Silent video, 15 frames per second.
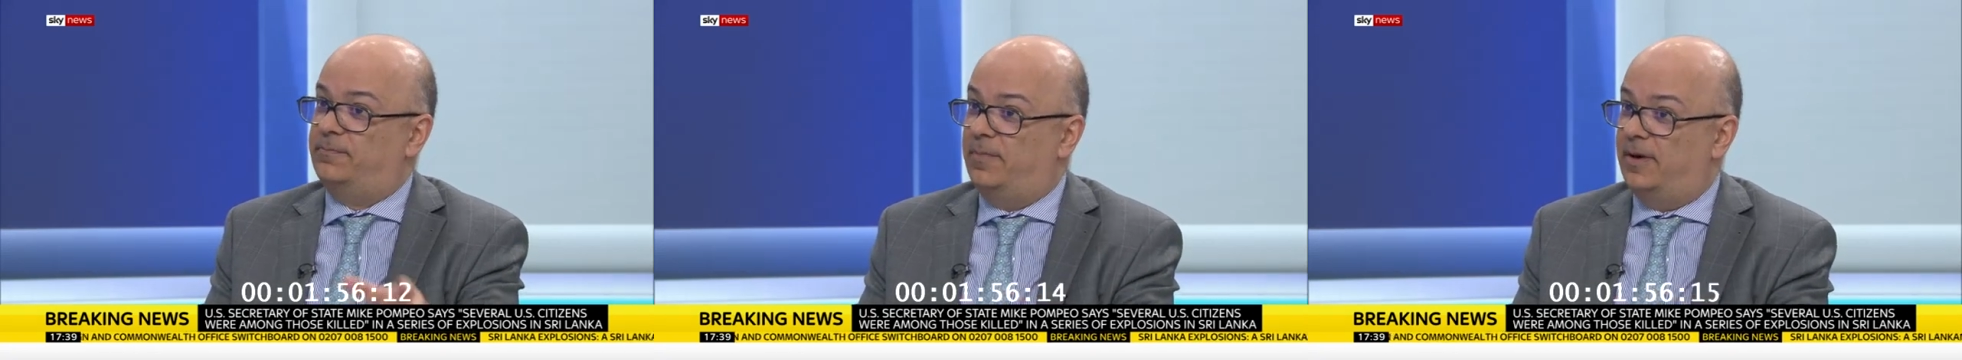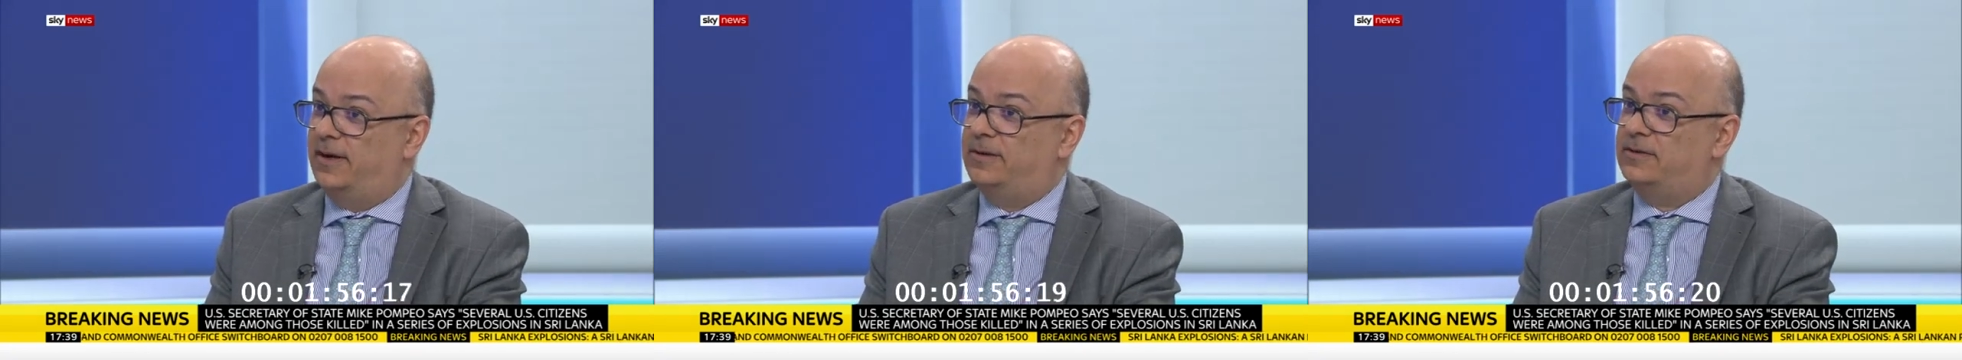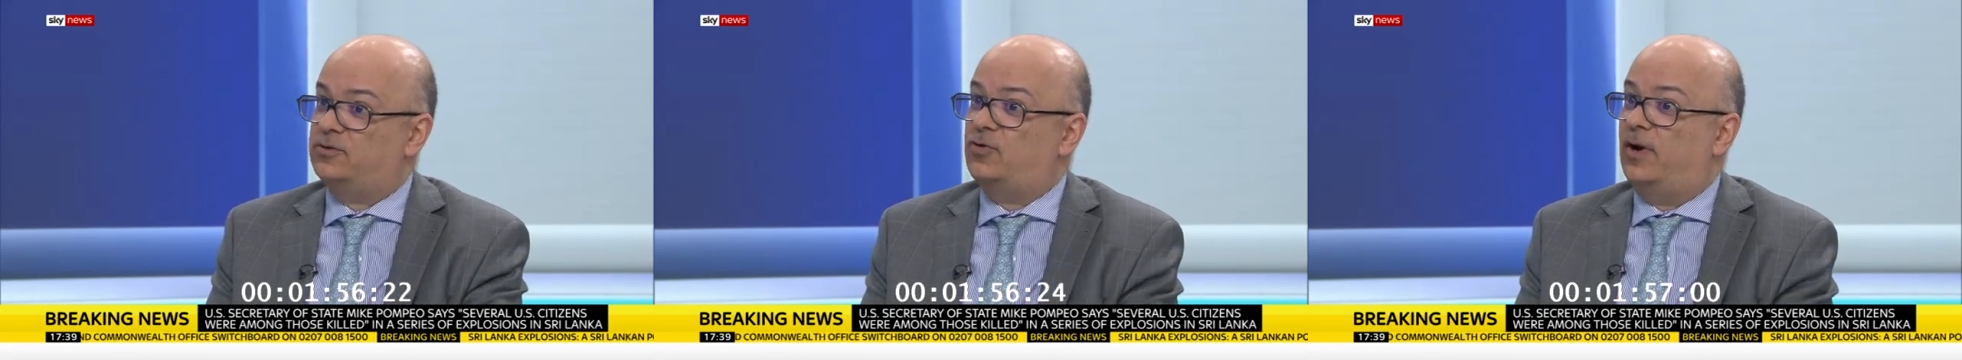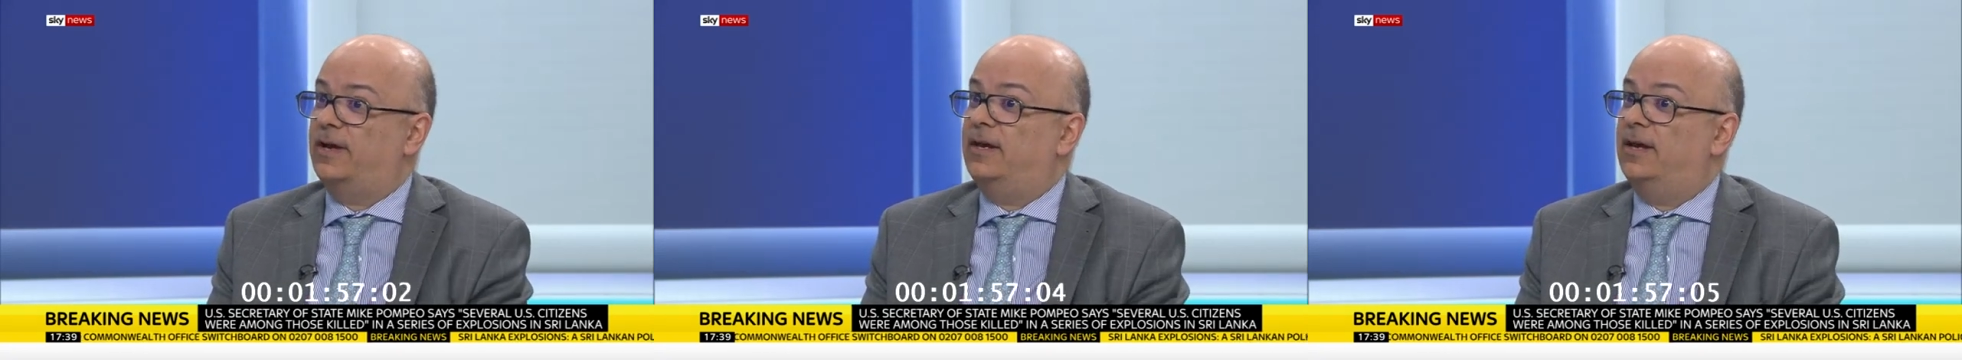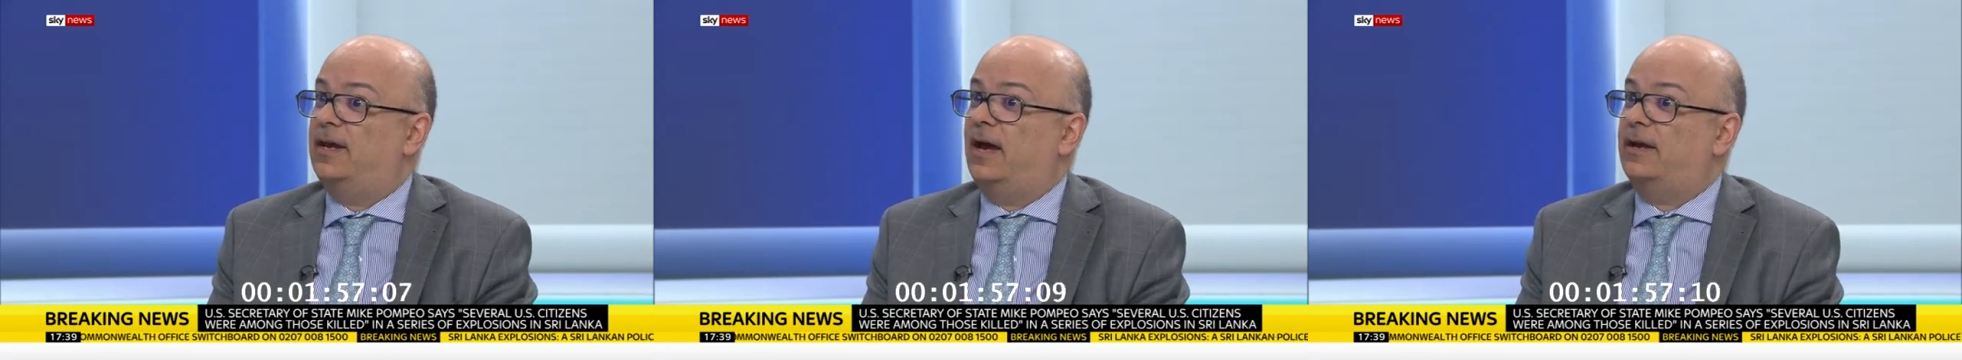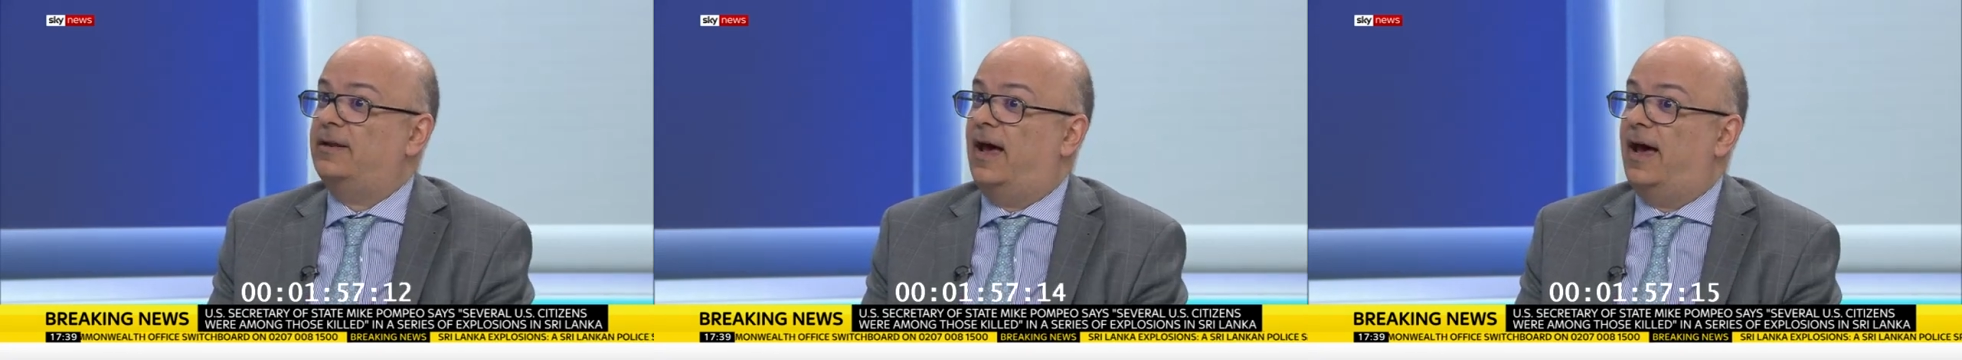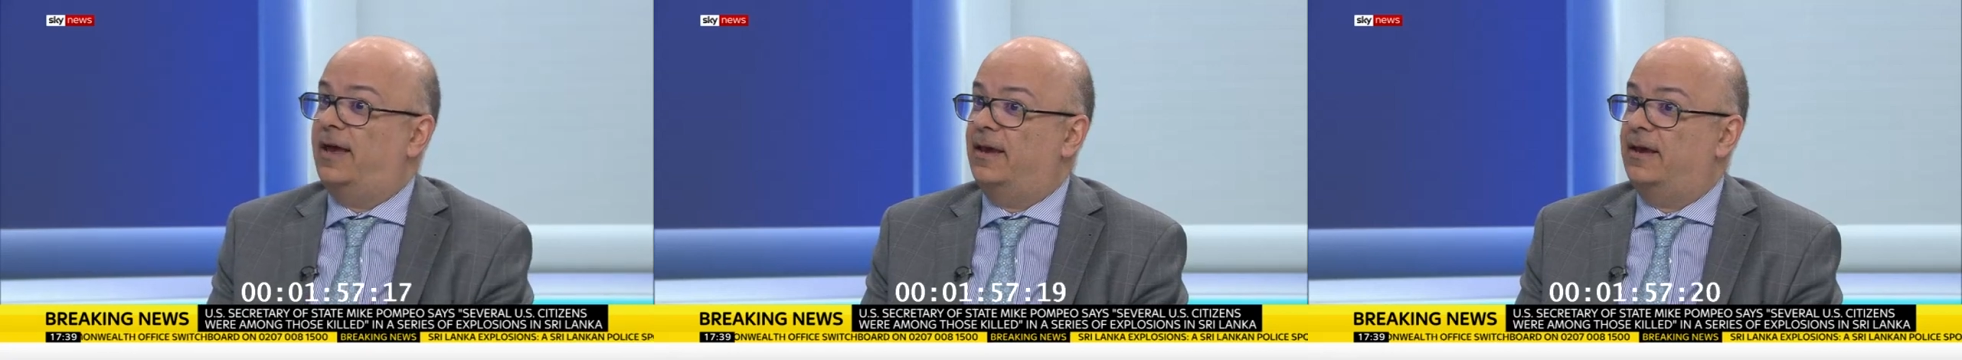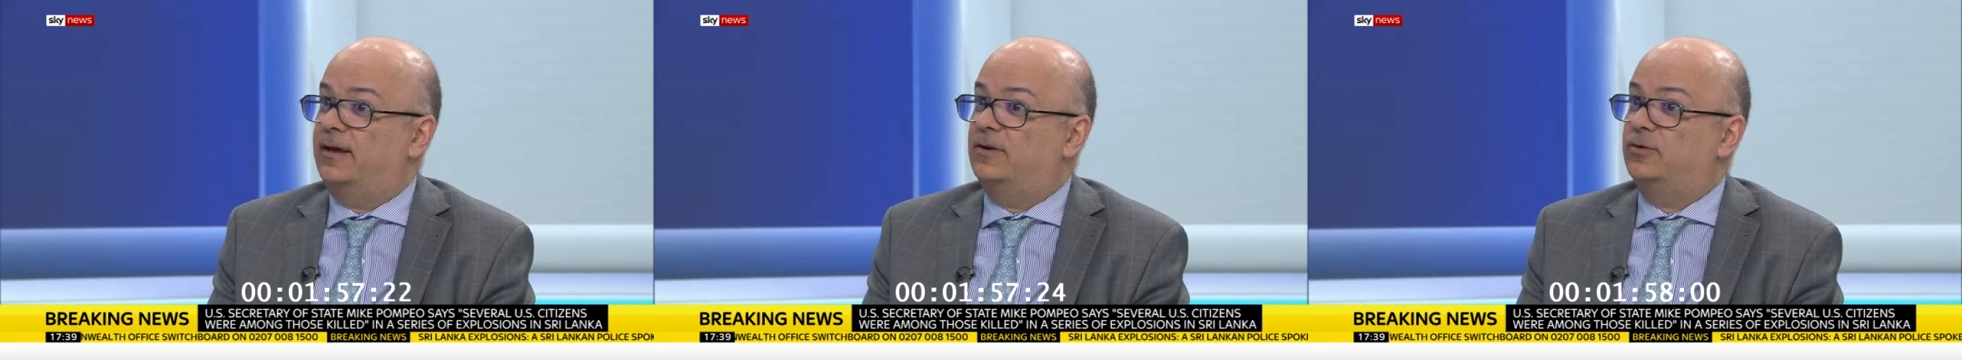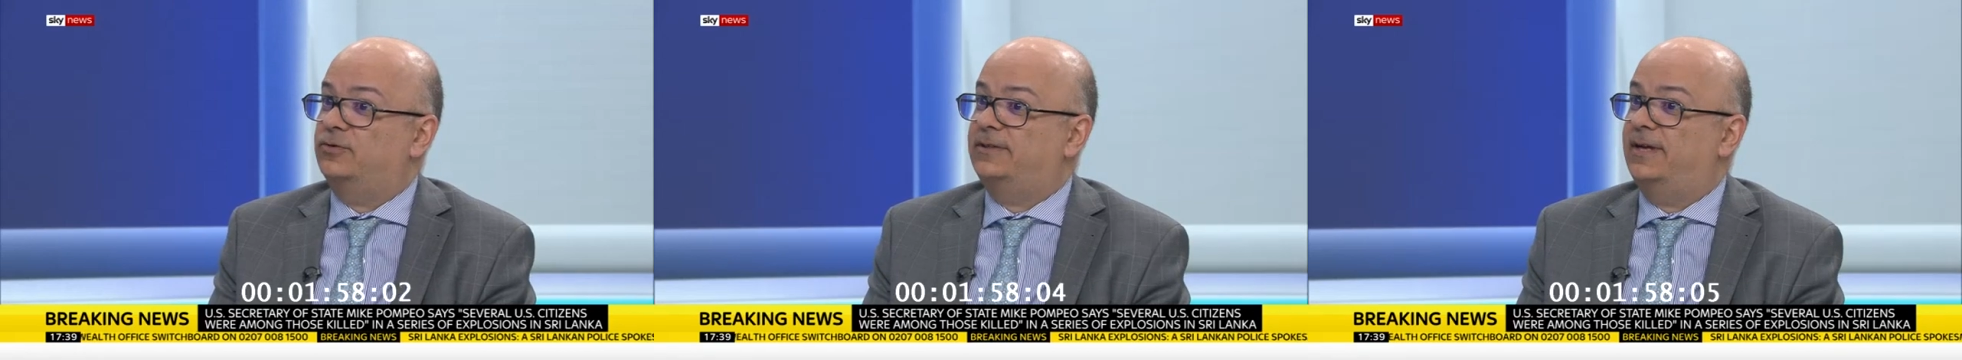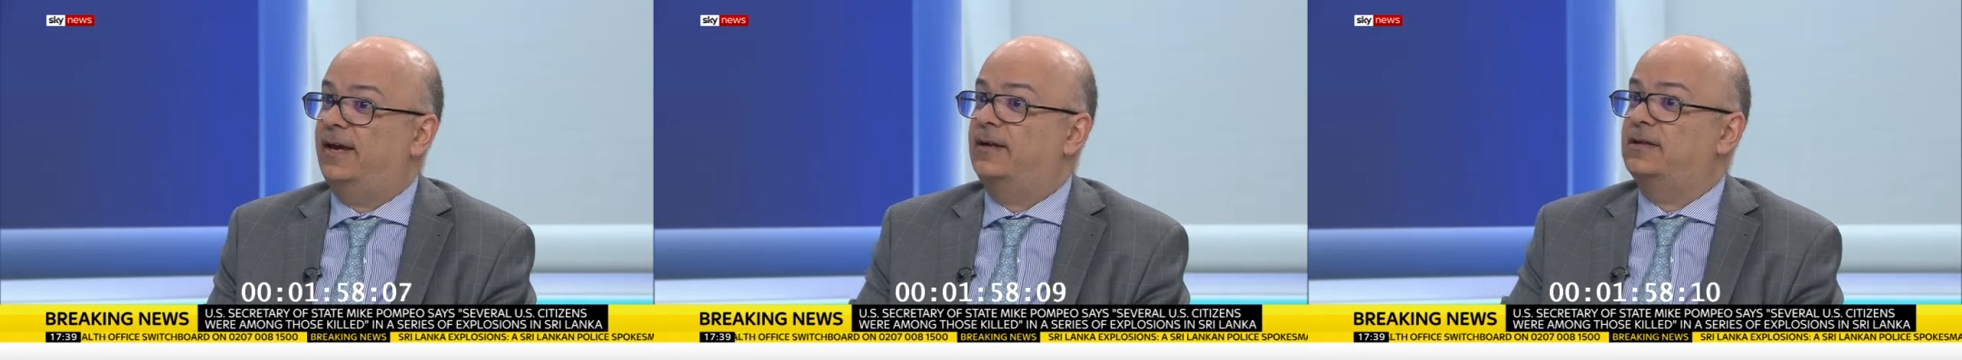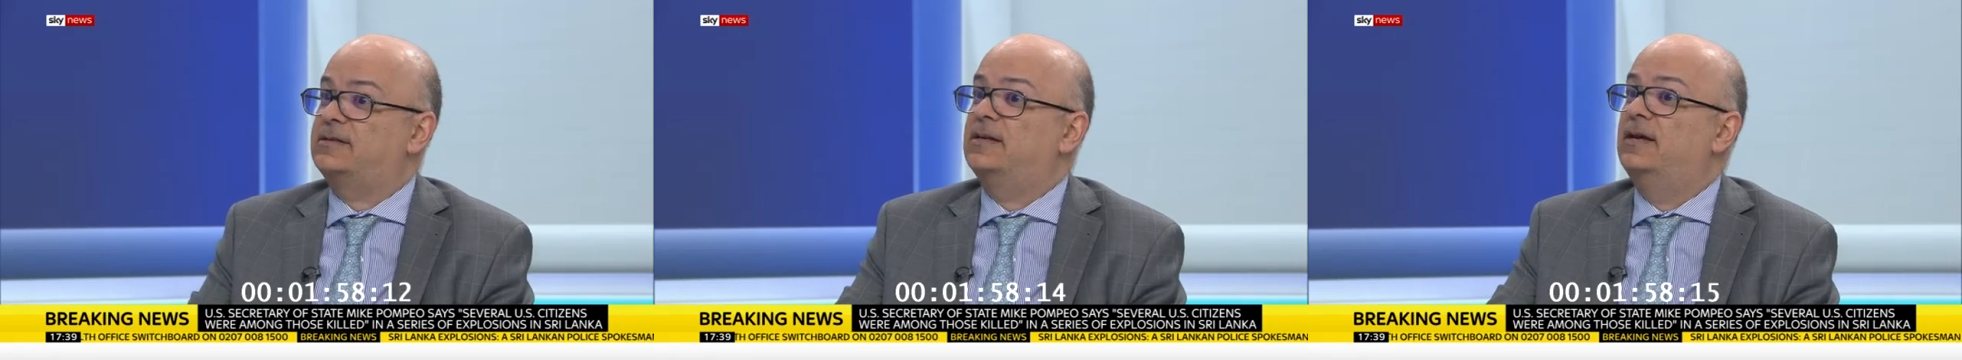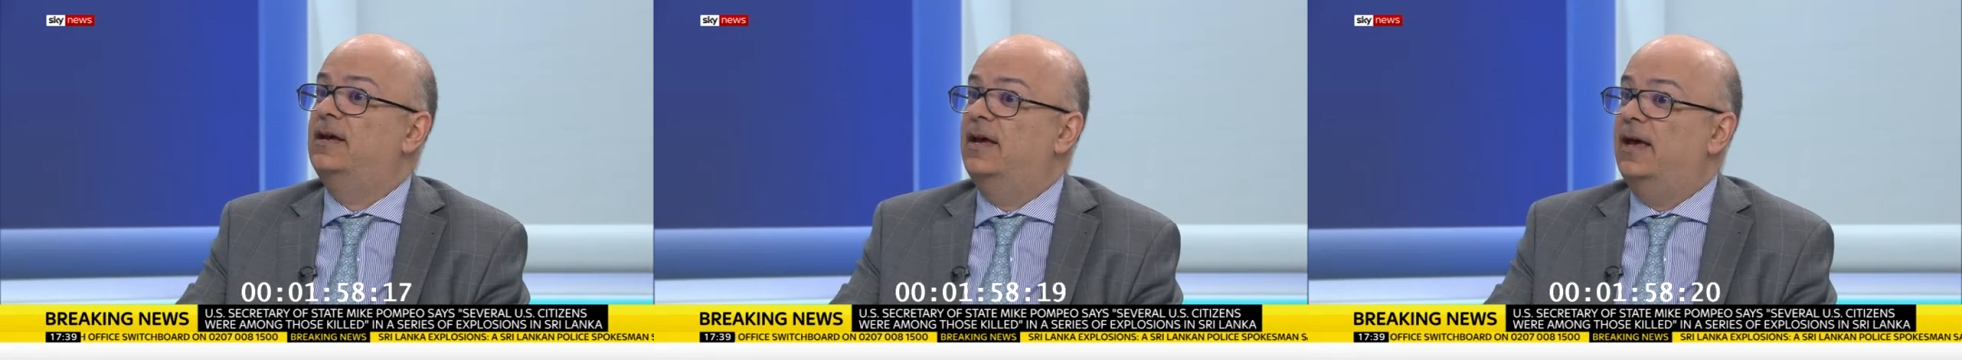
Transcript: by striking at high-end hotels